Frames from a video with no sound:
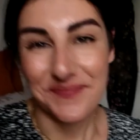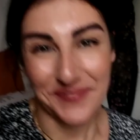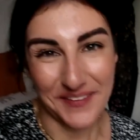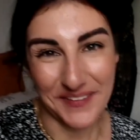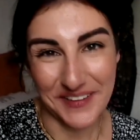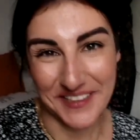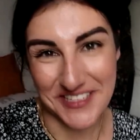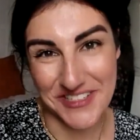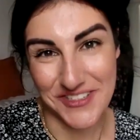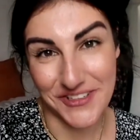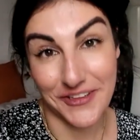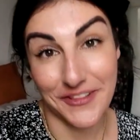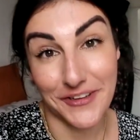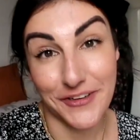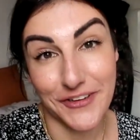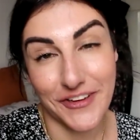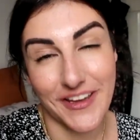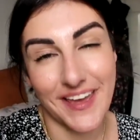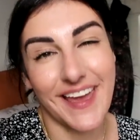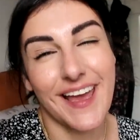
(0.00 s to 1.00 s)
I'm going to show you the
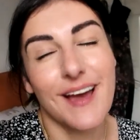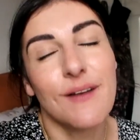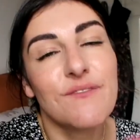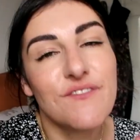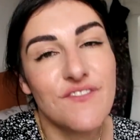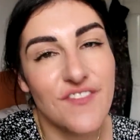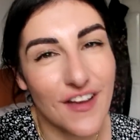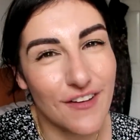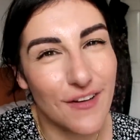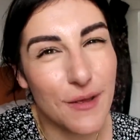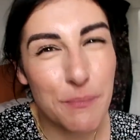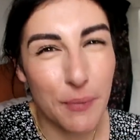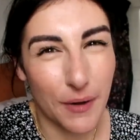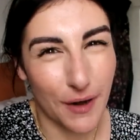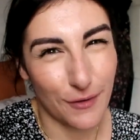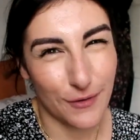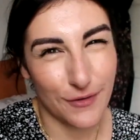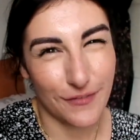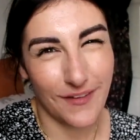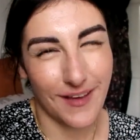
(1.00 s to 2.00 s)
cookie. I'm very
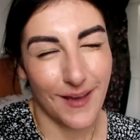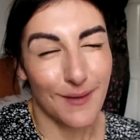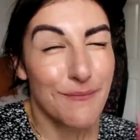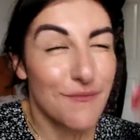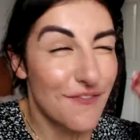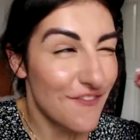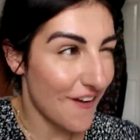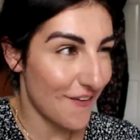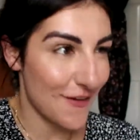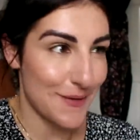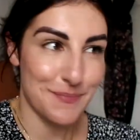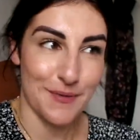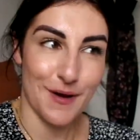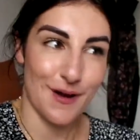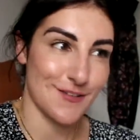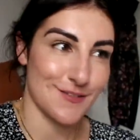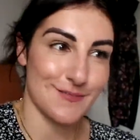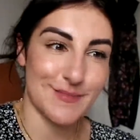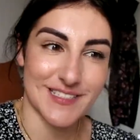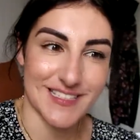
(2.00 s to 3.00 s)
proud of it. I'm very
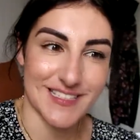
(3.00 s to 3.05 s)
proud of